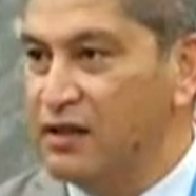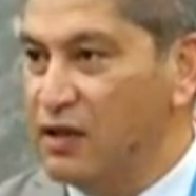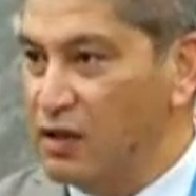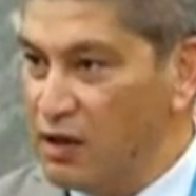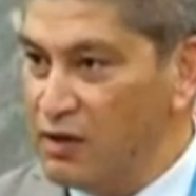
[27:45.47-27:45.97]
to
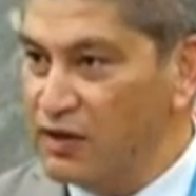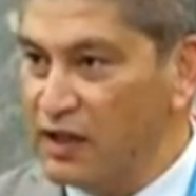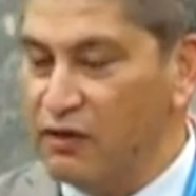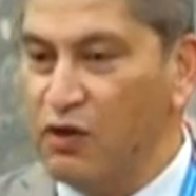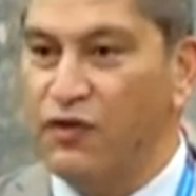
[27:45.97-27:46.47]
close
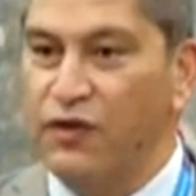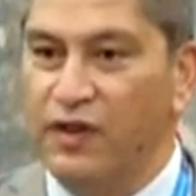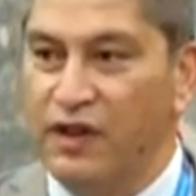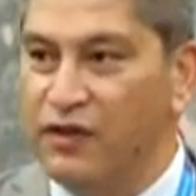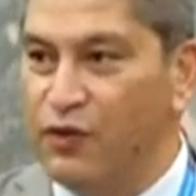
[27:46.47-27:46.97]
us off on
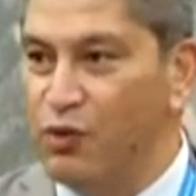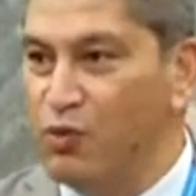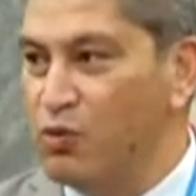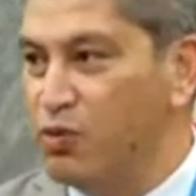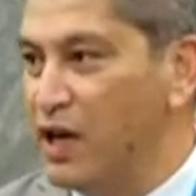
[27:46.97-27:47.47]
this
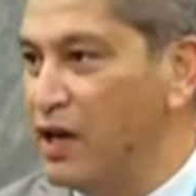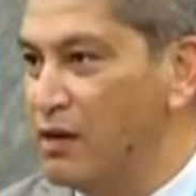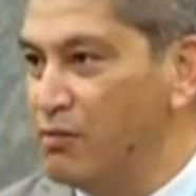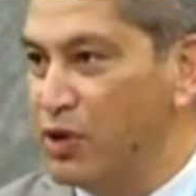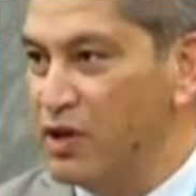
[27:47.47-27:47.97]
formal
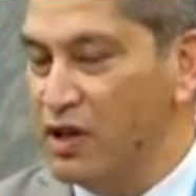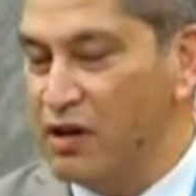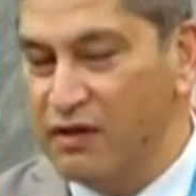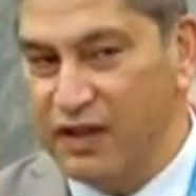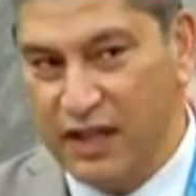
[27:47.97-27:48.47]

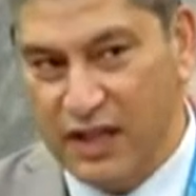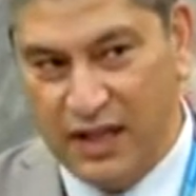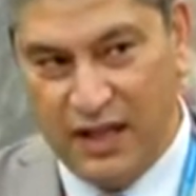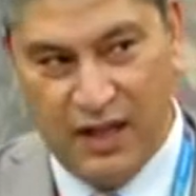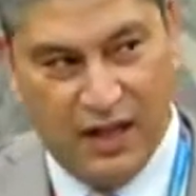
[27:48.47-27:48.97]
protocols here.
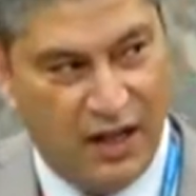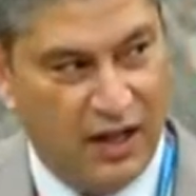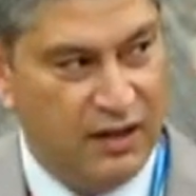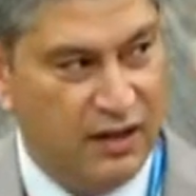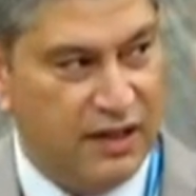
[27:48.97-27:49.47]

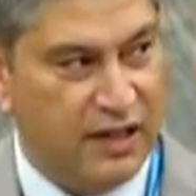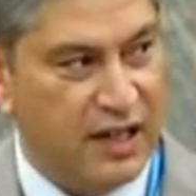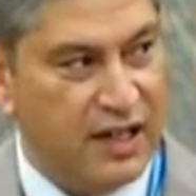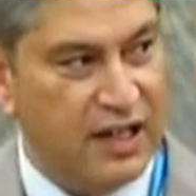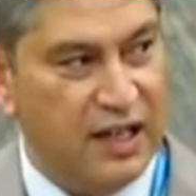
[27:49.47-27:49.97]
This
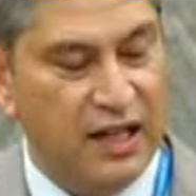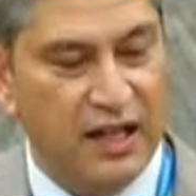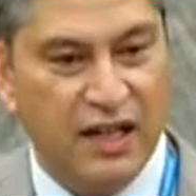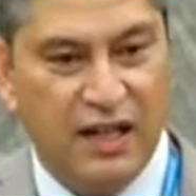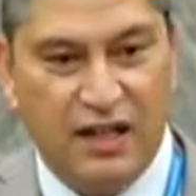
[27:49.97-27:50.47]

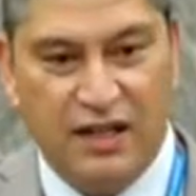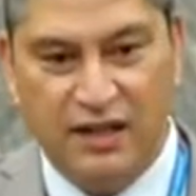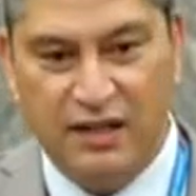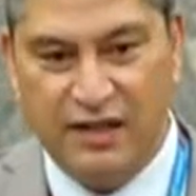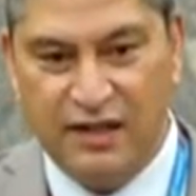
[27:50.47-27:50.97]

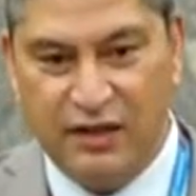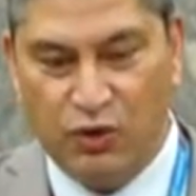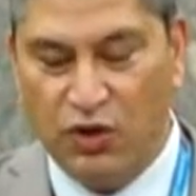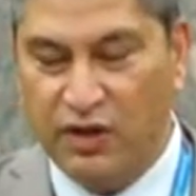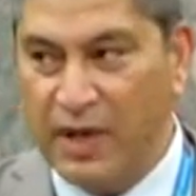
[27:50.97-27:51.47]
karakia
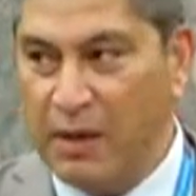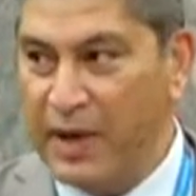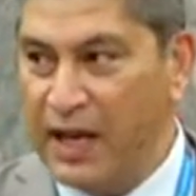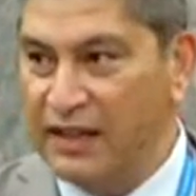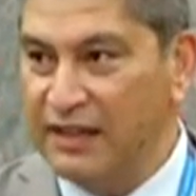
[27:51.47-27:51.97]
talks about
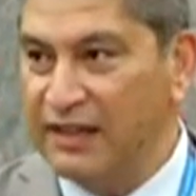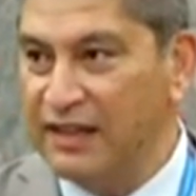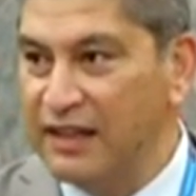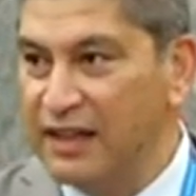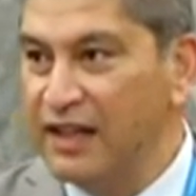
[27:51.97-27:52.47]

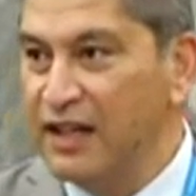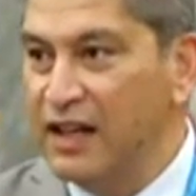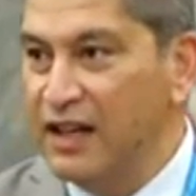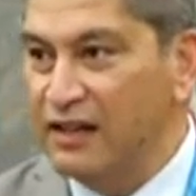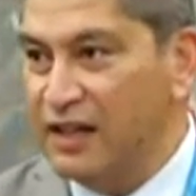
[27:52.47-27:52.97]
balance.
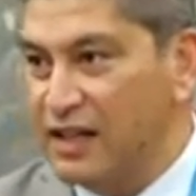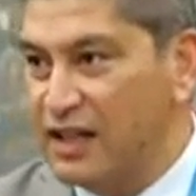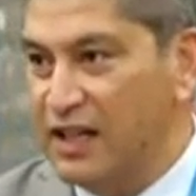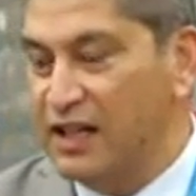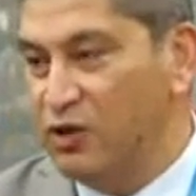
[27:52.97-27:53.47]
This
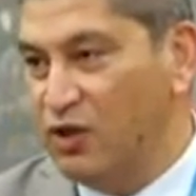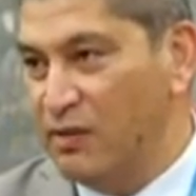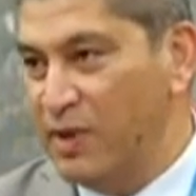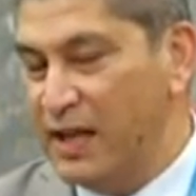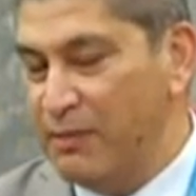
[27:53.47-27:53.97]
karakia talks
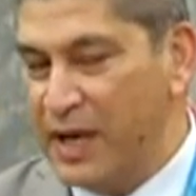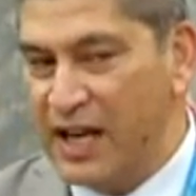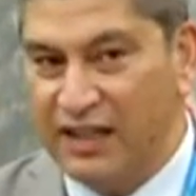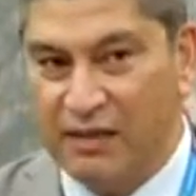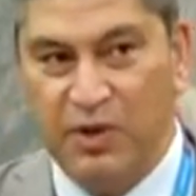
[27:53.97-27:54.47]
about the
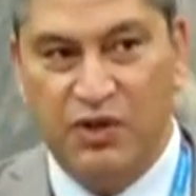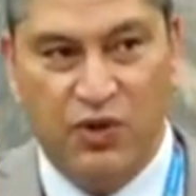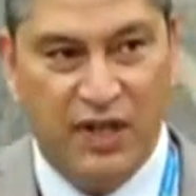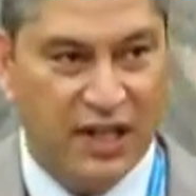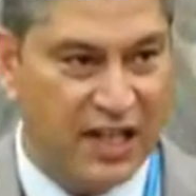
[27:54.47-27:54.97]
balance
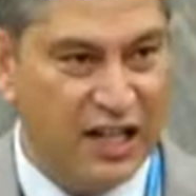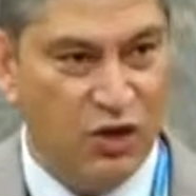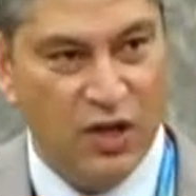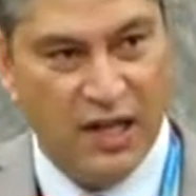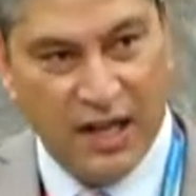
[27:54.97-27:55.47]
between rangi
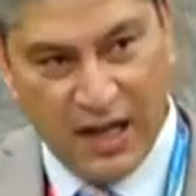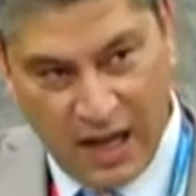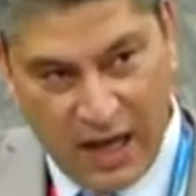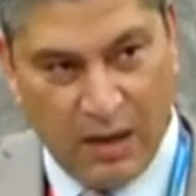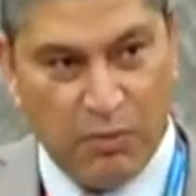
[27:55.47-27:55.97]
nui
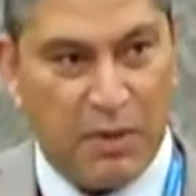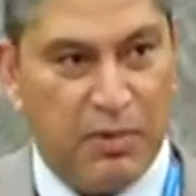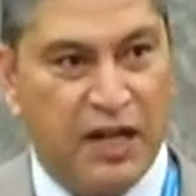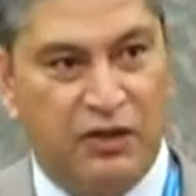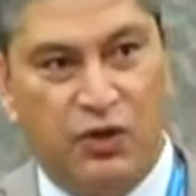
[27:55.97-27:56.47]
and
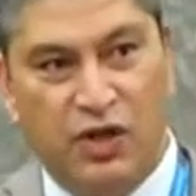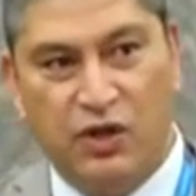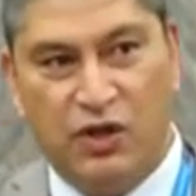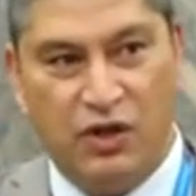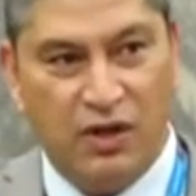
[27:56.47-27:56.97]
papa
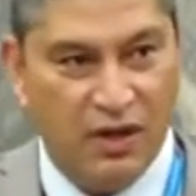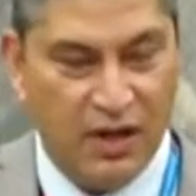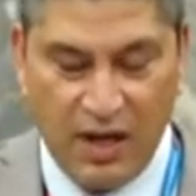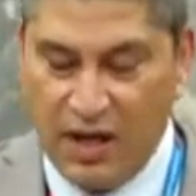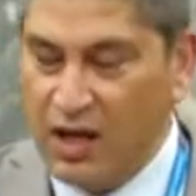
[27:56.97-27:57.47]
tuanuku,
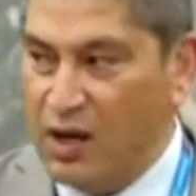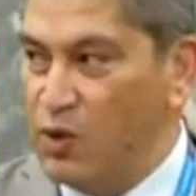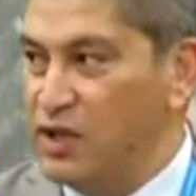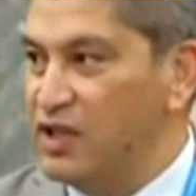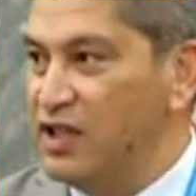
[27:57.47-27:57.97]

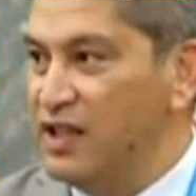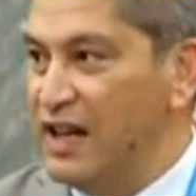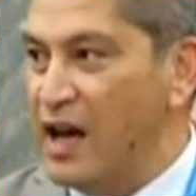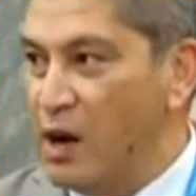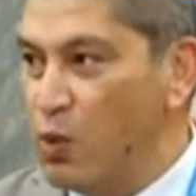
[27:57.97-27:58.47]
which
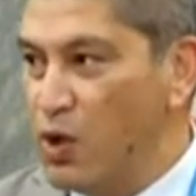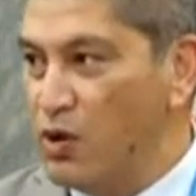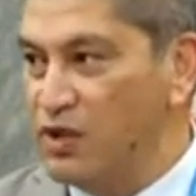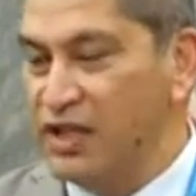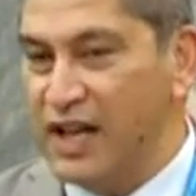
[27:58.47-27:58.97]
in our
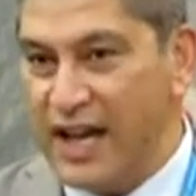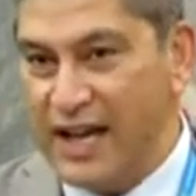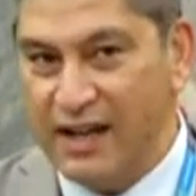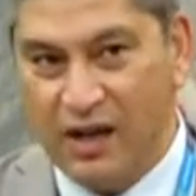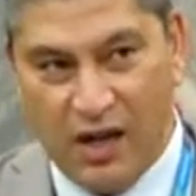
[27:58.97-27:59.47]
world
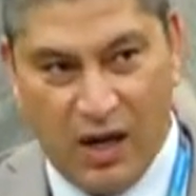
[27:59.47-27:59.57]
today,